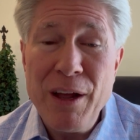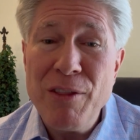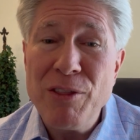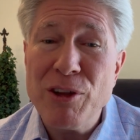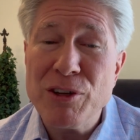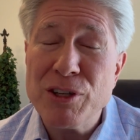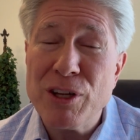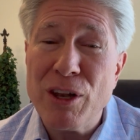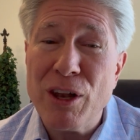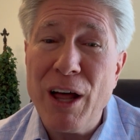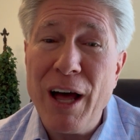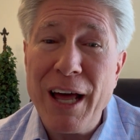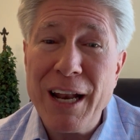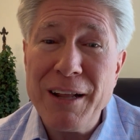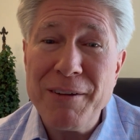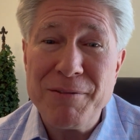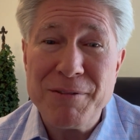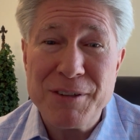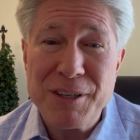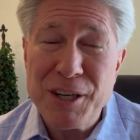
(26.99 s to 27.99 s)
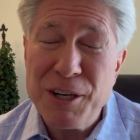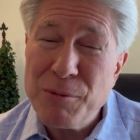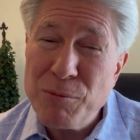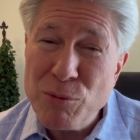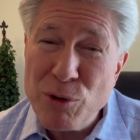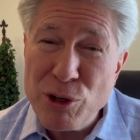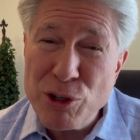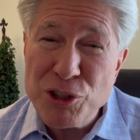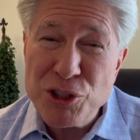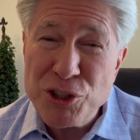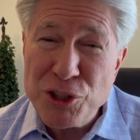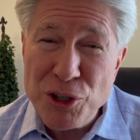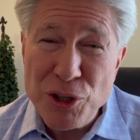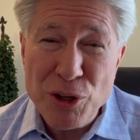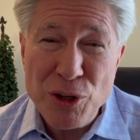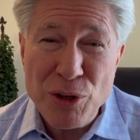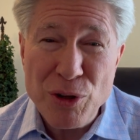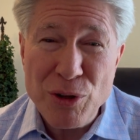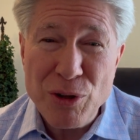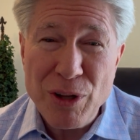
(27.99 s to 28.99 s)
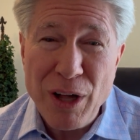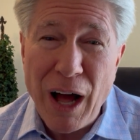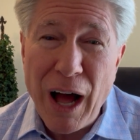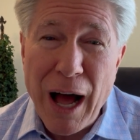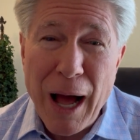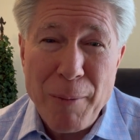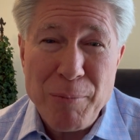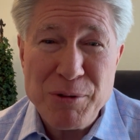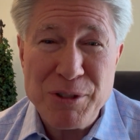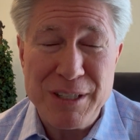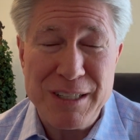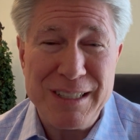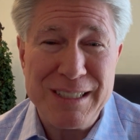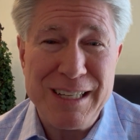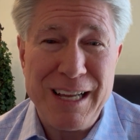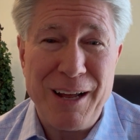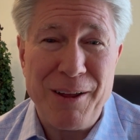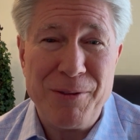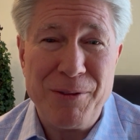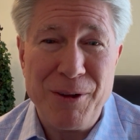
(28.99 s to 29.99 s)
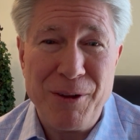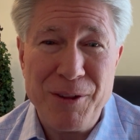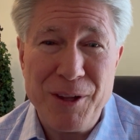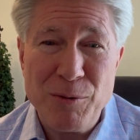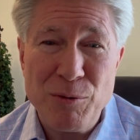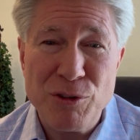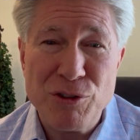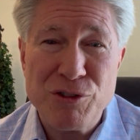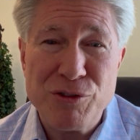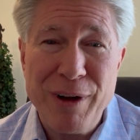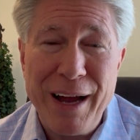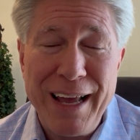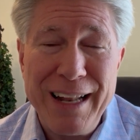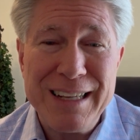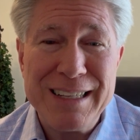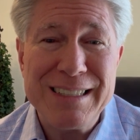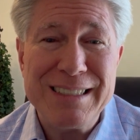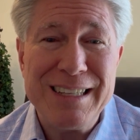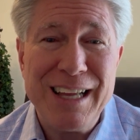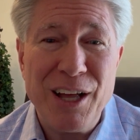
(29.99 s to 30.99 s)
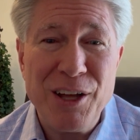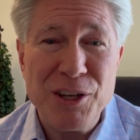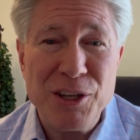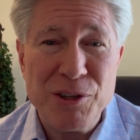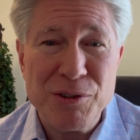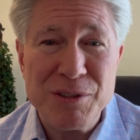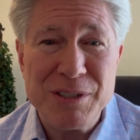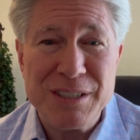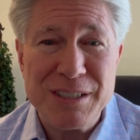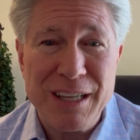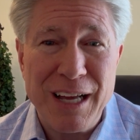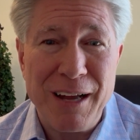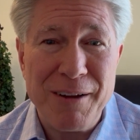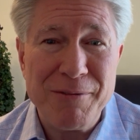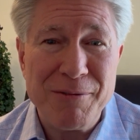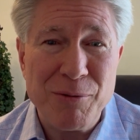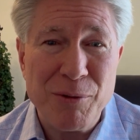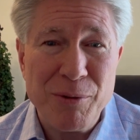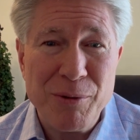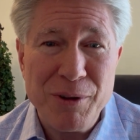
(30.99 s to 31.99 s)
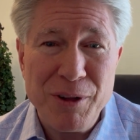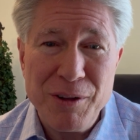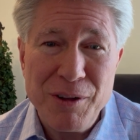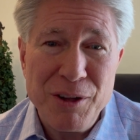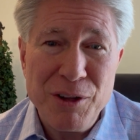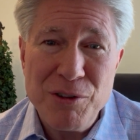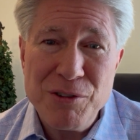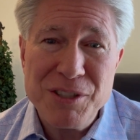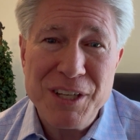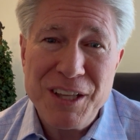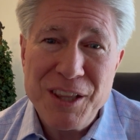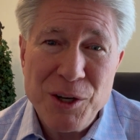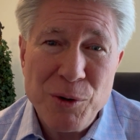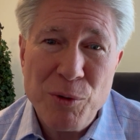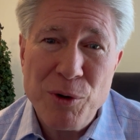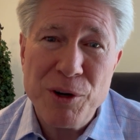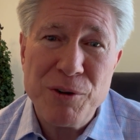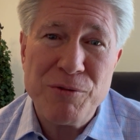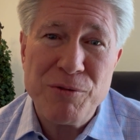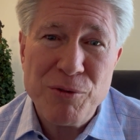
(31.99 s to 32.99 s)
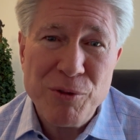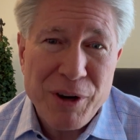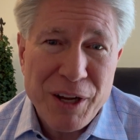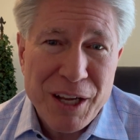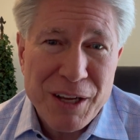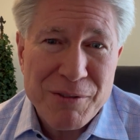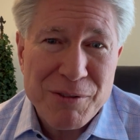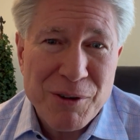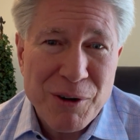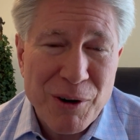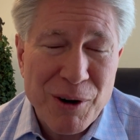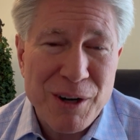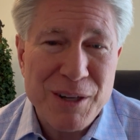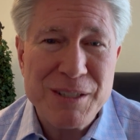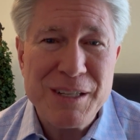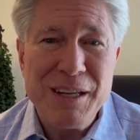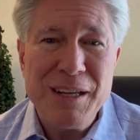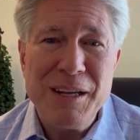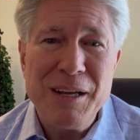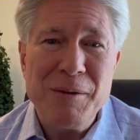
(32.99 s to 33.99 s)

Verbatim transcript: There's a lot of commercial options out there that will try to sell you stuff using the word free, of course,